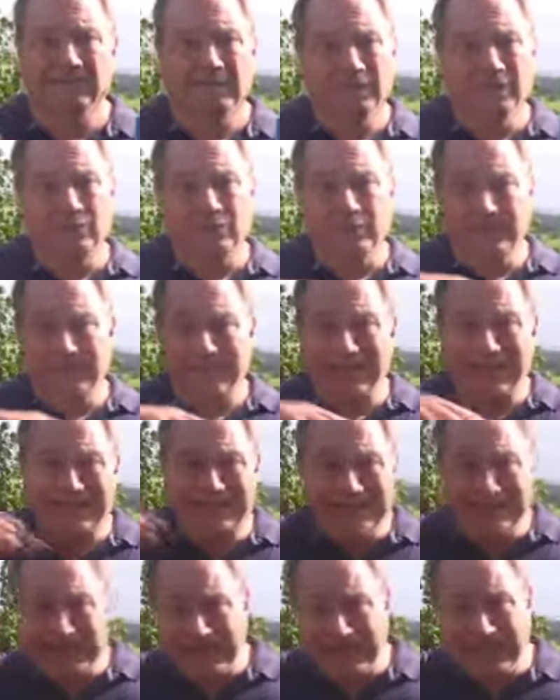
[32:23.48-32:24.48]
With an
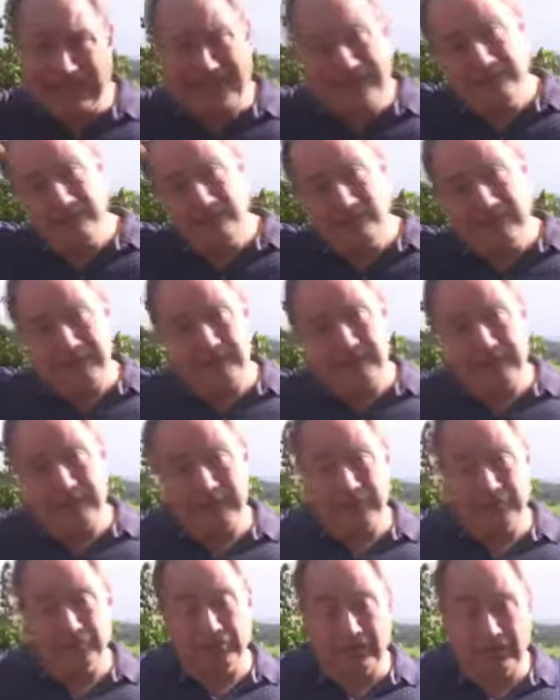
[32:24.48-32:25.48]
NT big
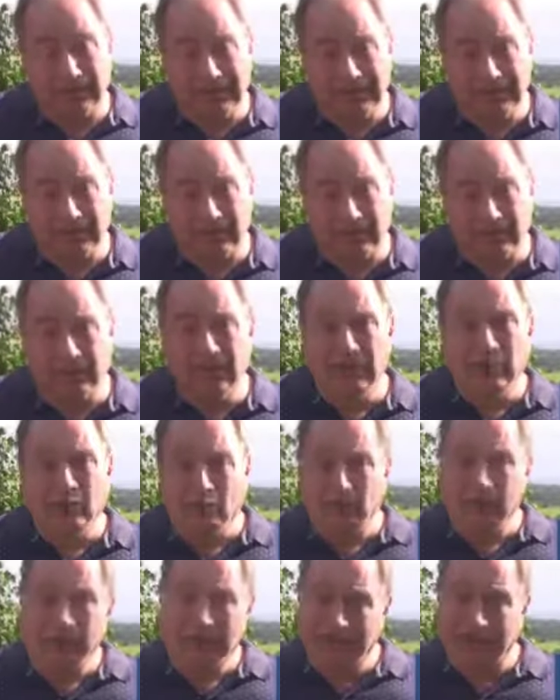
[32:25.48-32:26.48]
picture thinker,
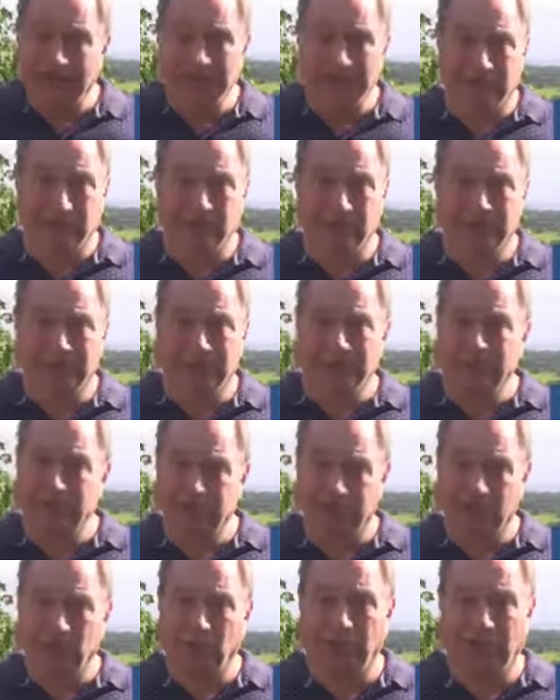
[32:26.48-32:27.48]
we would ask for a
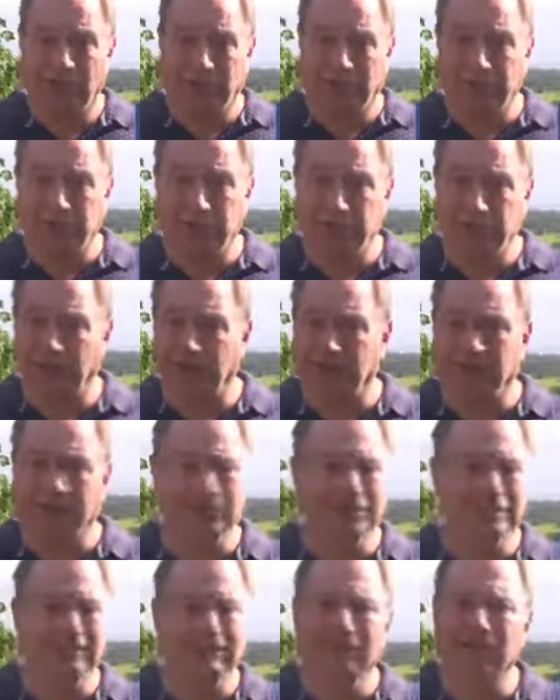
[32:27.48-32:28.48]
decision right on the spot, because
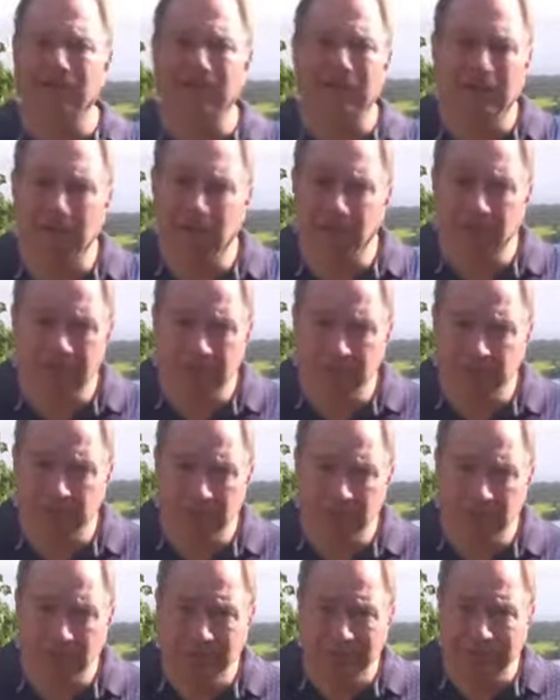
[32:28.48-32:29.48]
they're very comfortable
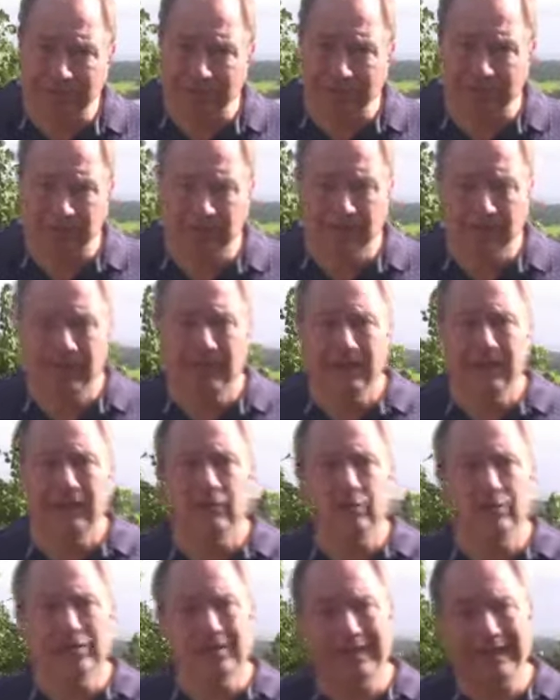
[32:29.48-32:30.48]
doing that.
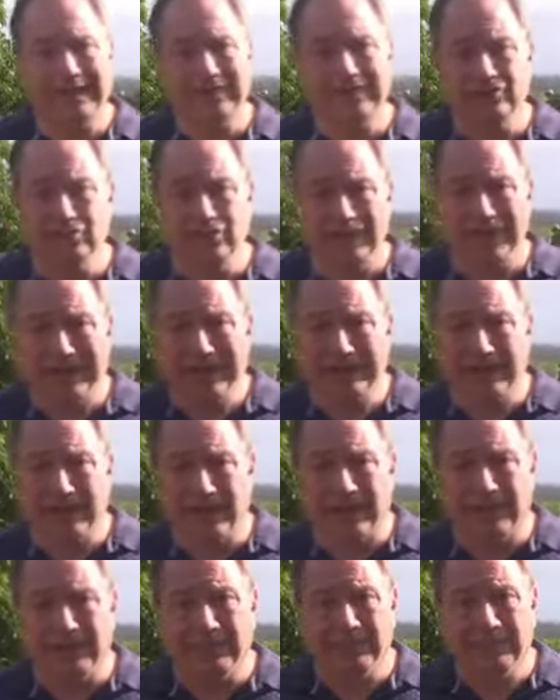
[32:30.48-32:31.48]
With an SJ
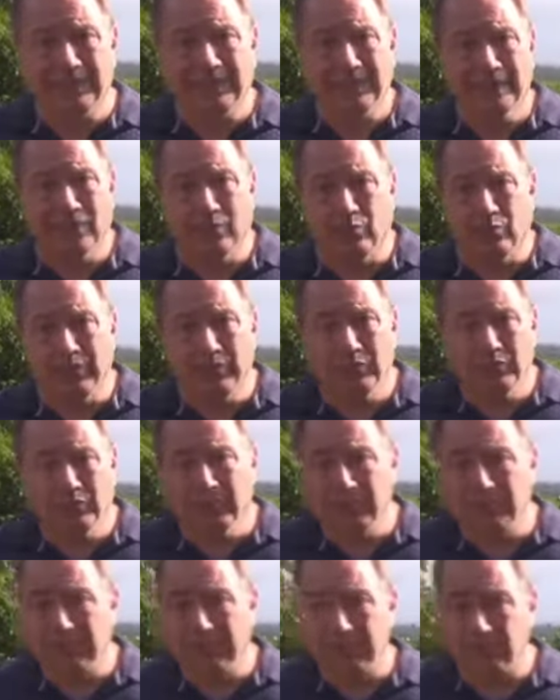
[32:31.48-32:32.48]
type, we
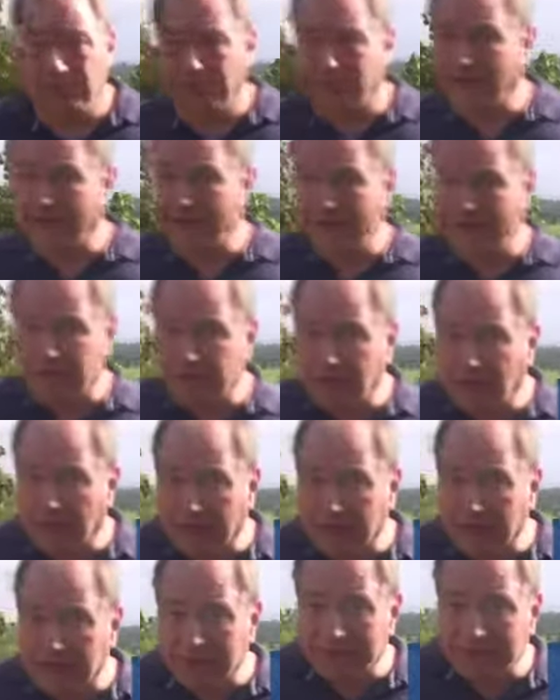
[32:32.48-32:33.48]
would be providing
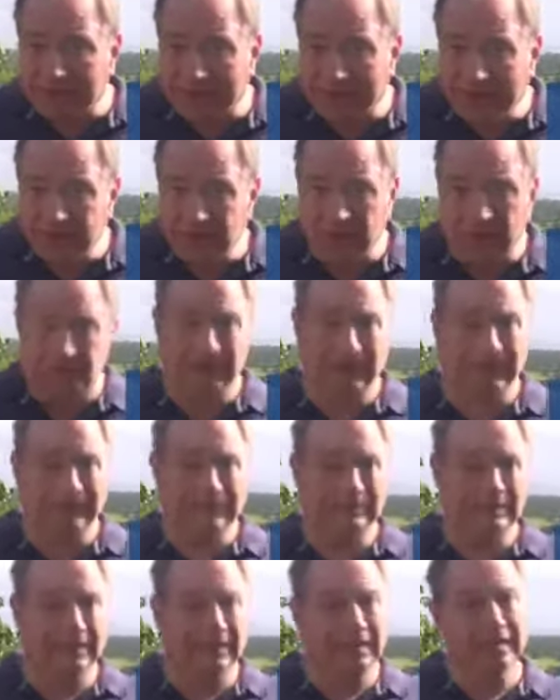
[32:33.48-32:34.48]
documentation and
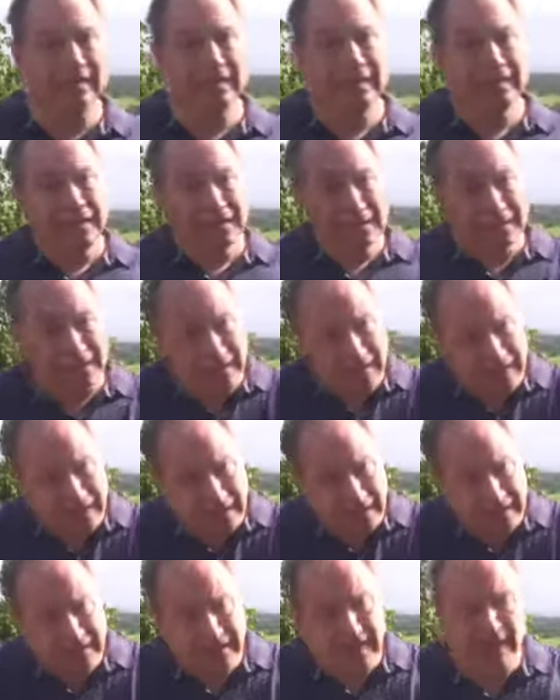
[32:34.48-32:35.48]
saying, can I
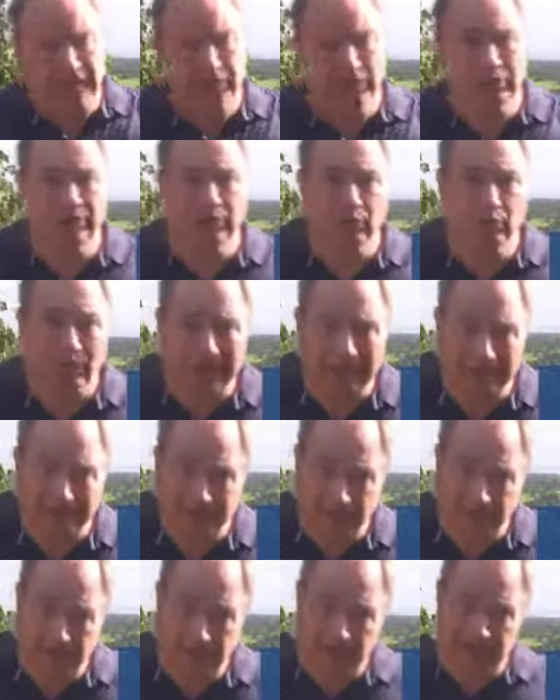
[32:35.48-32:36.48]
contact you in a week
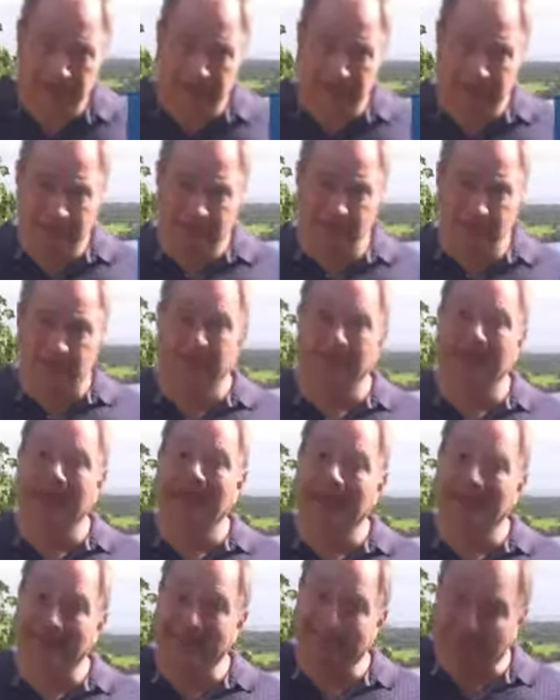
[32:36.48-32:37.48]
for your decision?
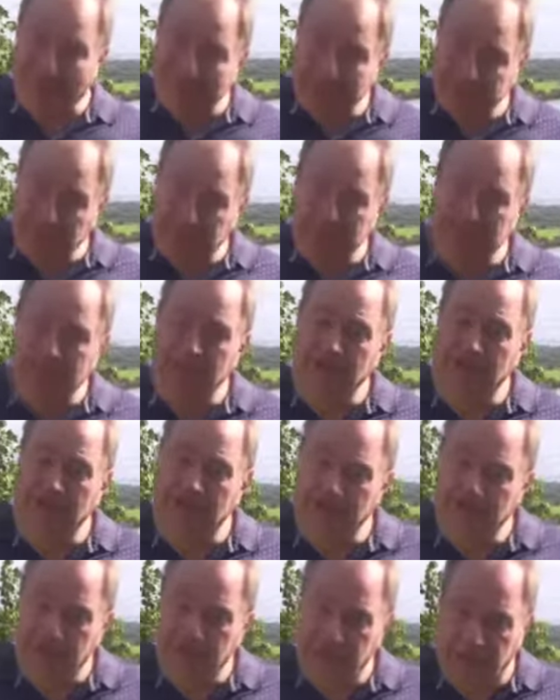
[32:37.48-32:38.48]
And that's what they're
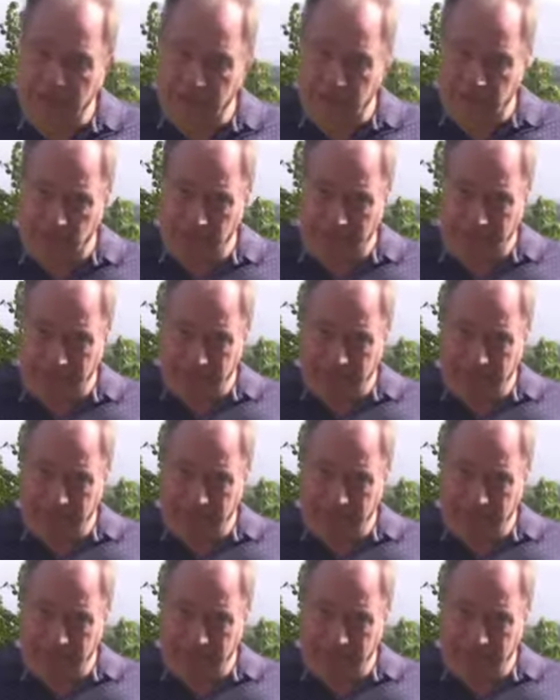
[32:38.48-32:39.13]
comfortable with.